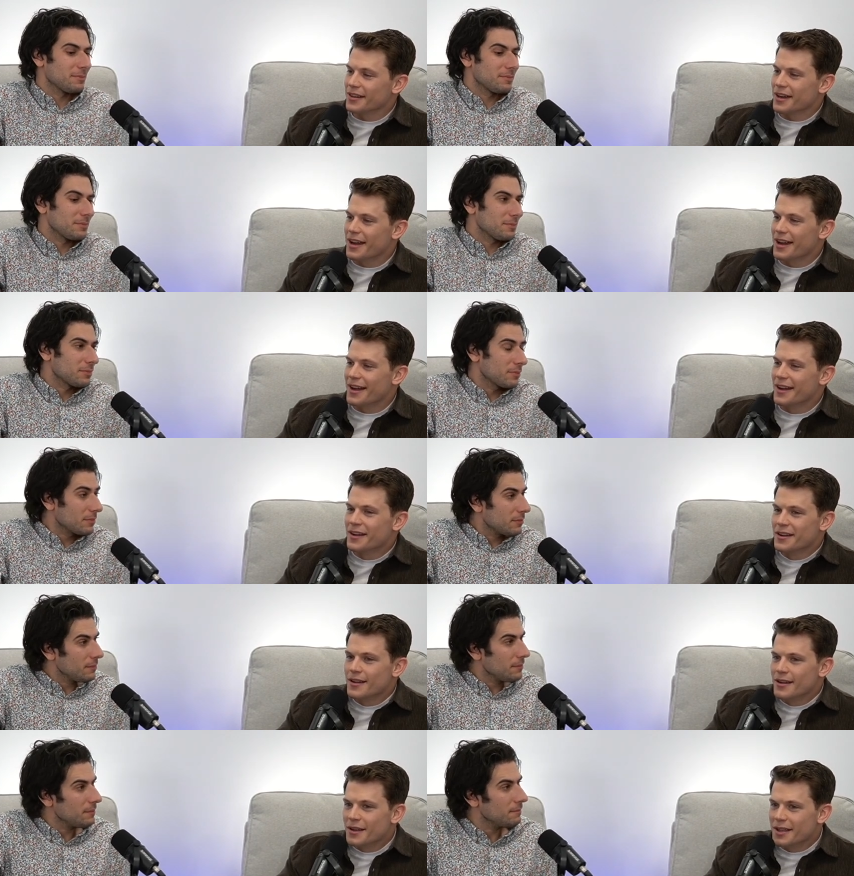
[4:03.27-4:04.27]
Speaker 1: Uh,
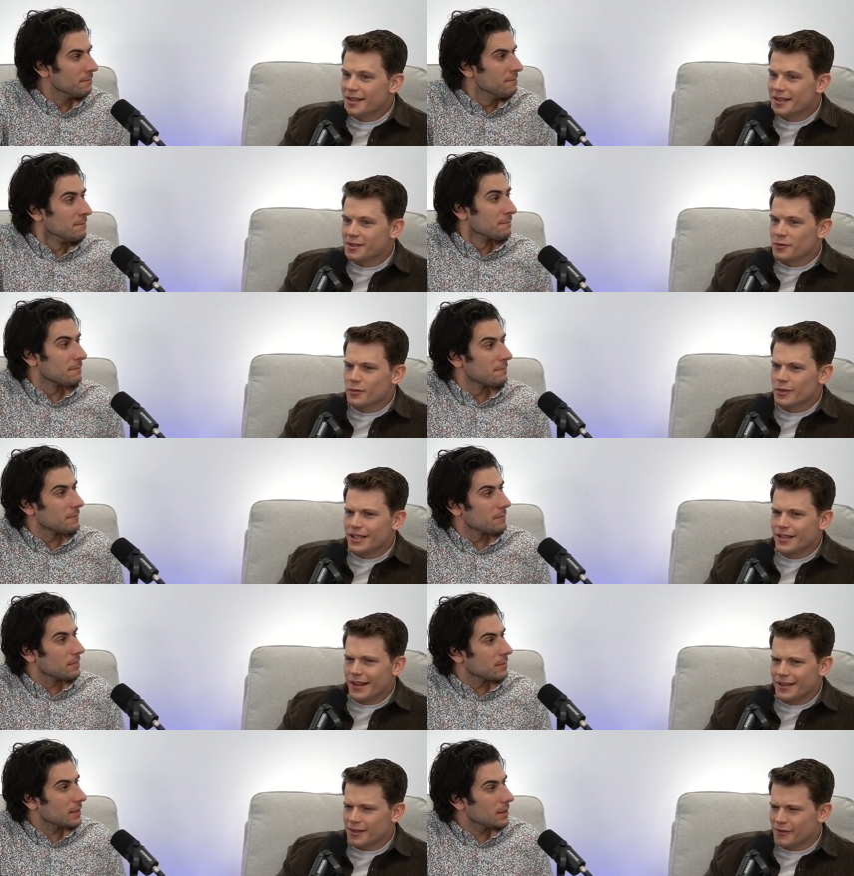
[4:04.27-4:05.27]
is we
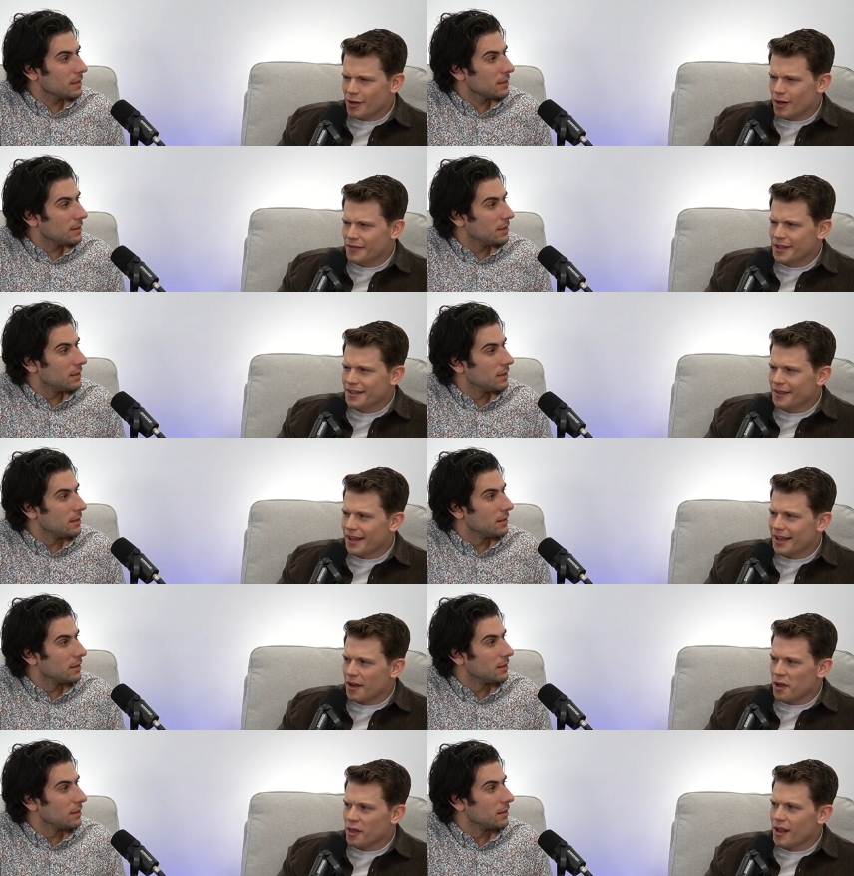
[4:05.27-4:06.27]
like devolved into
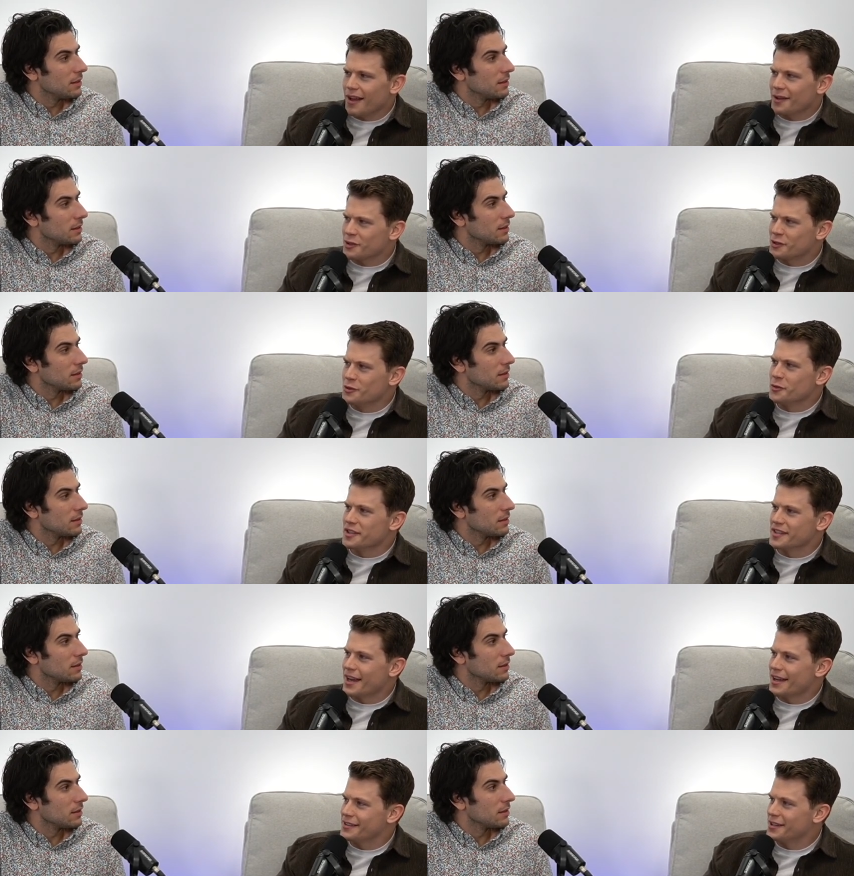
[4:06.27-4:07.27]
like a lot of
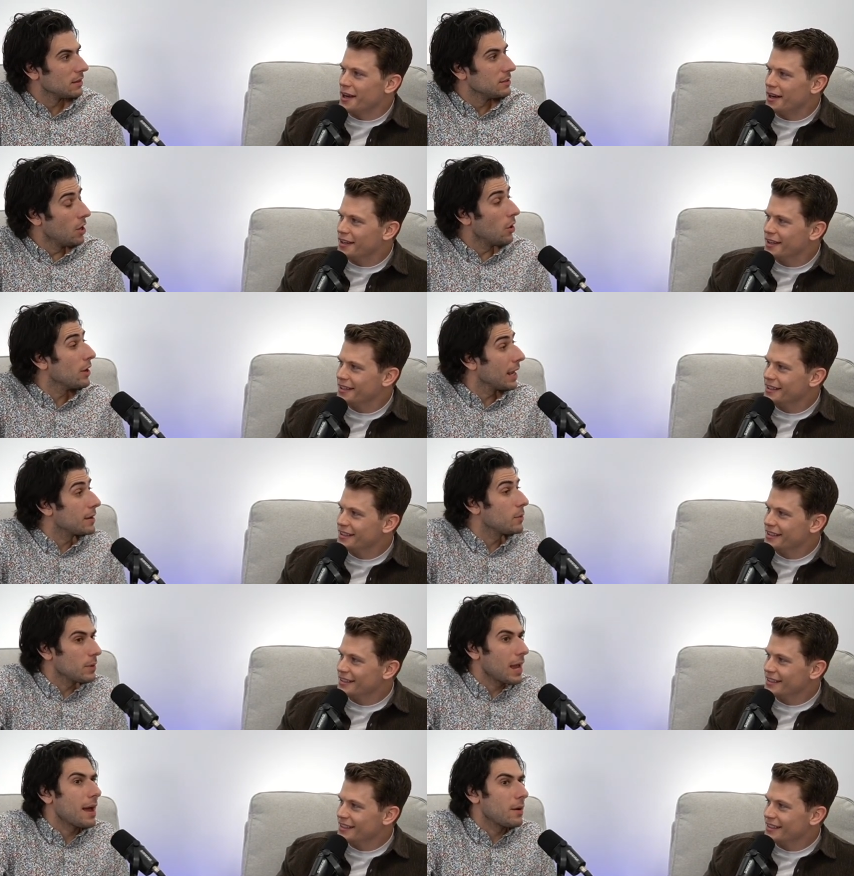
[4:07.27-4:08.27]
suicide talk.
Speaker 2: No, like
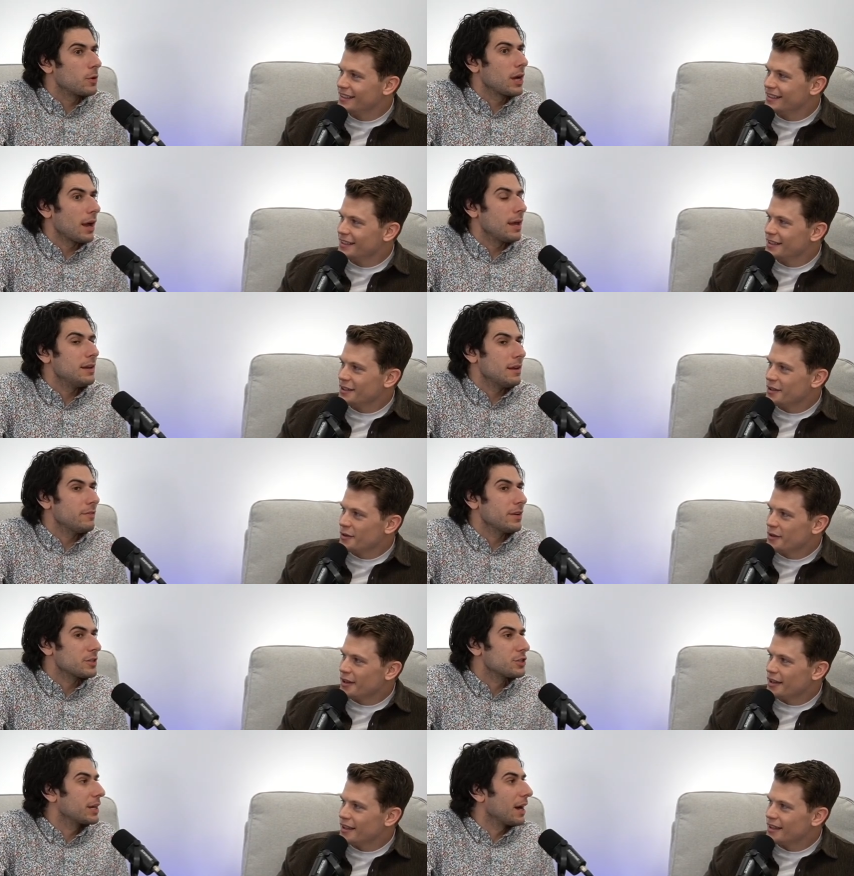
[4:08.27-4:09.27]
you, yeah, we got it.
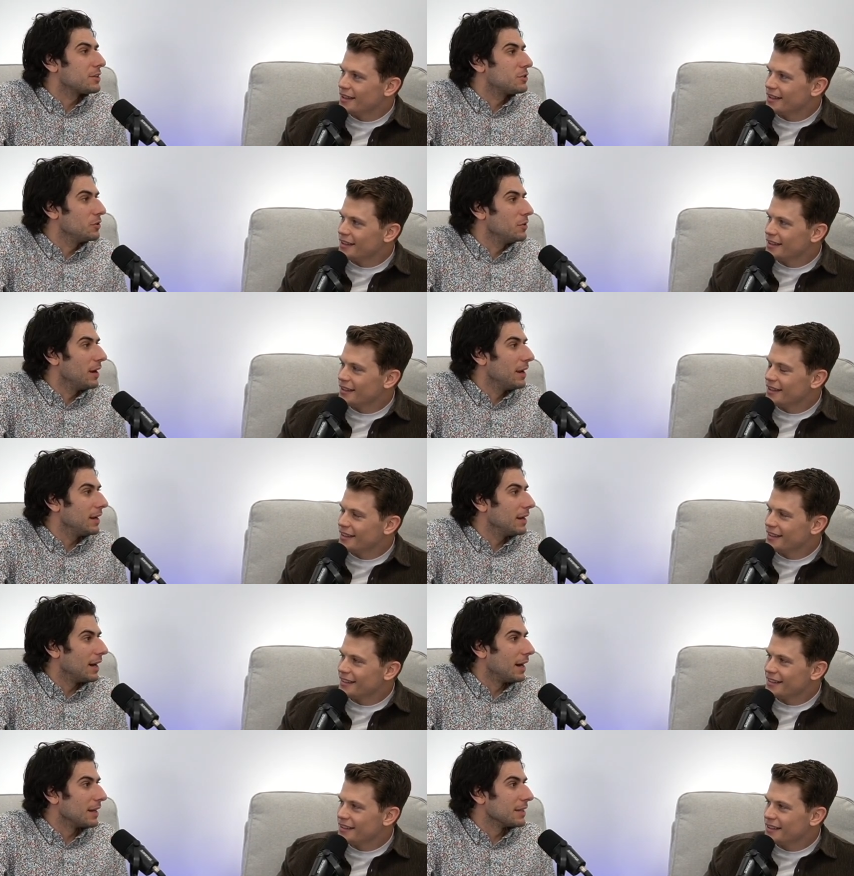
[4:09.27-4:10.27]
Eventually, got to a
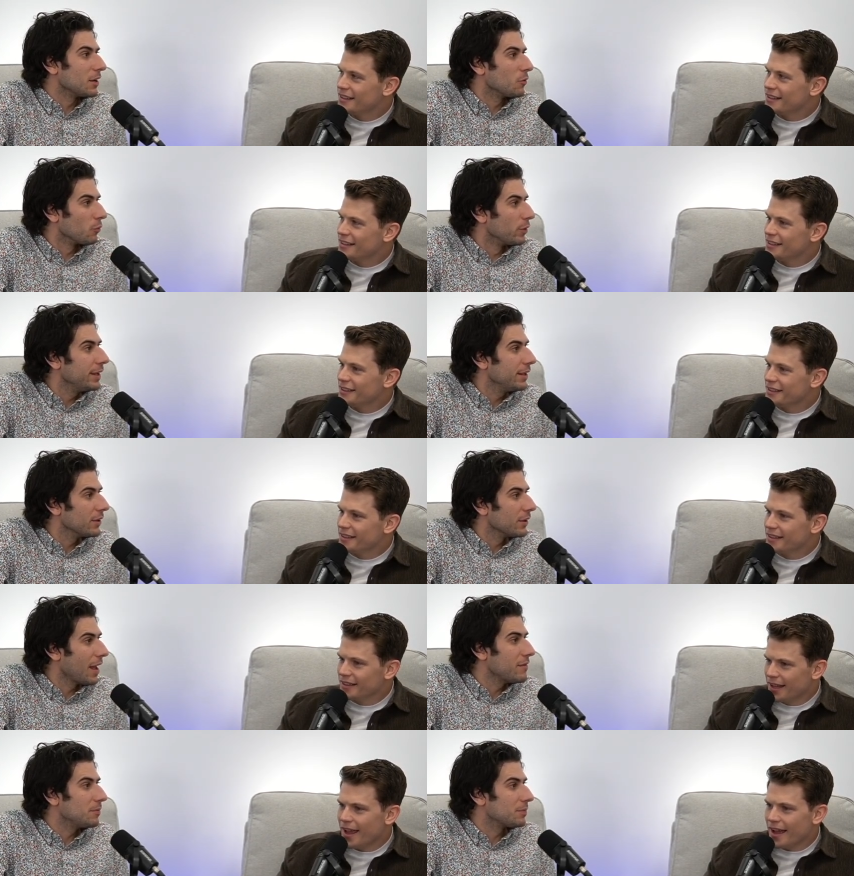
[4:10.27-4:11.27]
uh, like
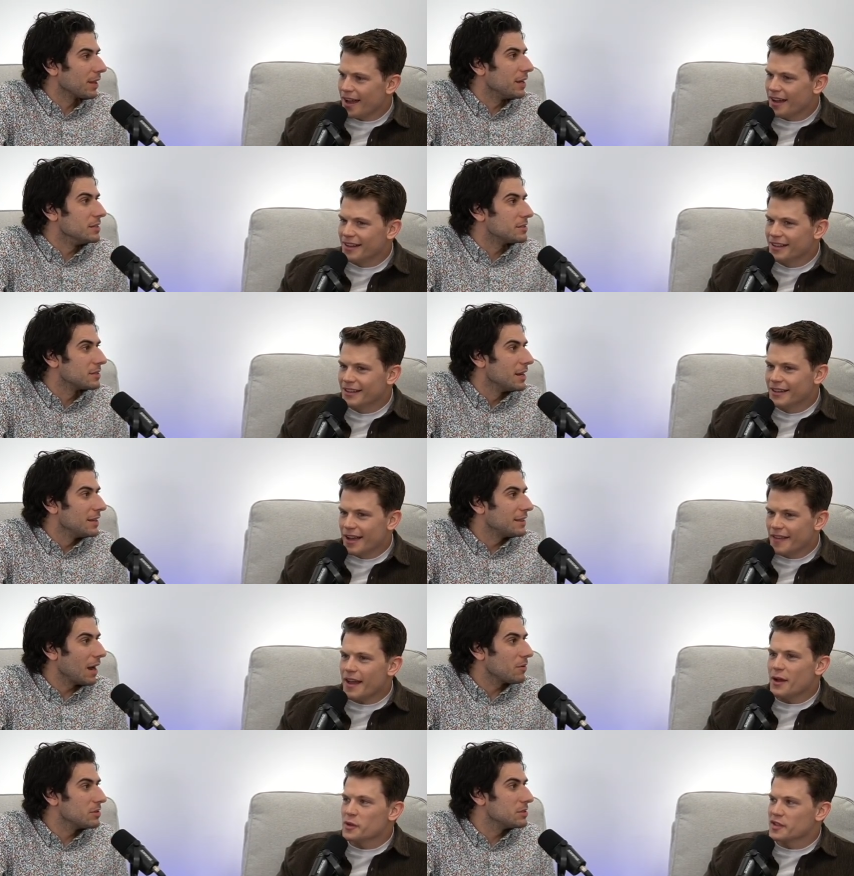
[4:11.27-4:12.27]
real heavy yeah. place,
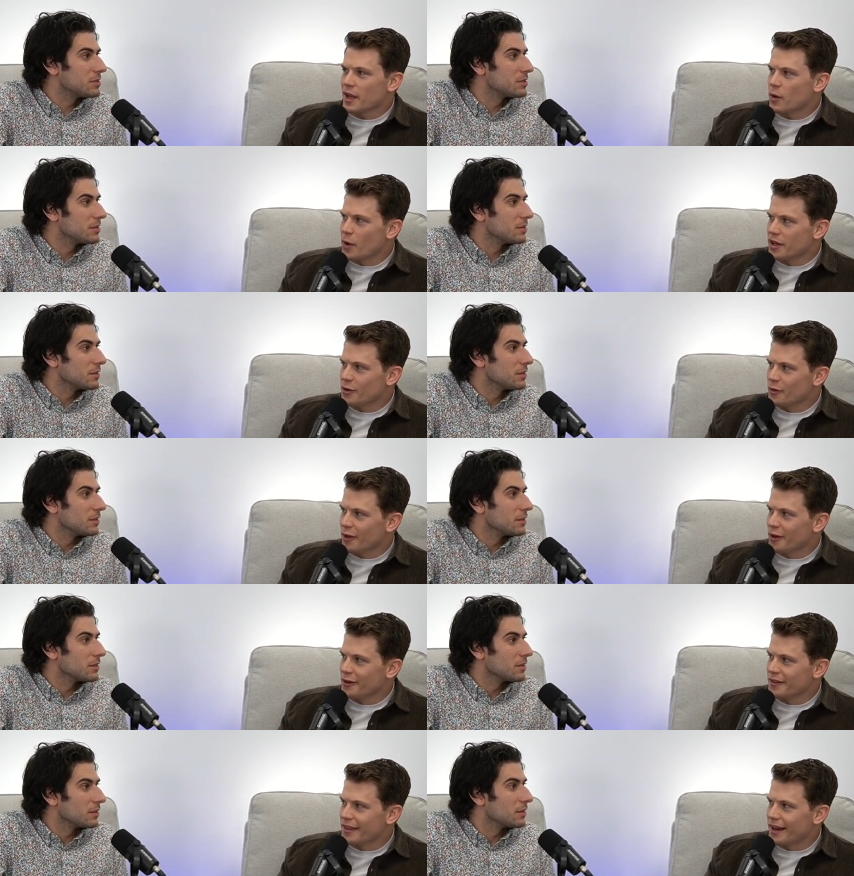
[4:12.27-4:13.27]
and that, that was, was, like
Speaker 1: when you
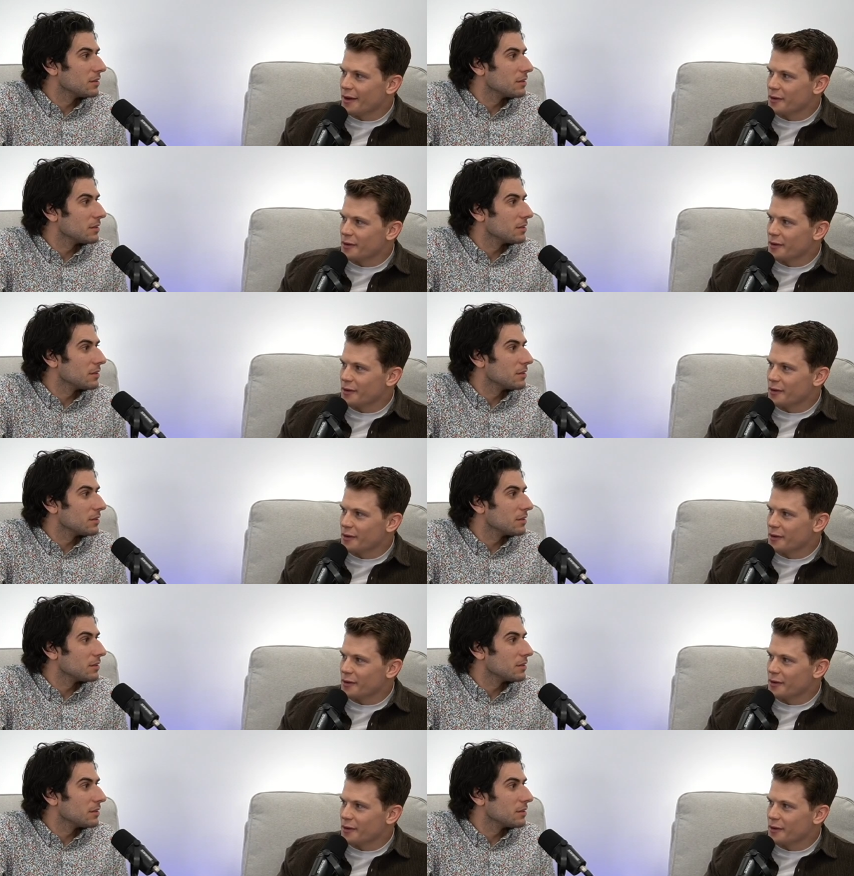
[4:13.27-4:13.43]
learned that I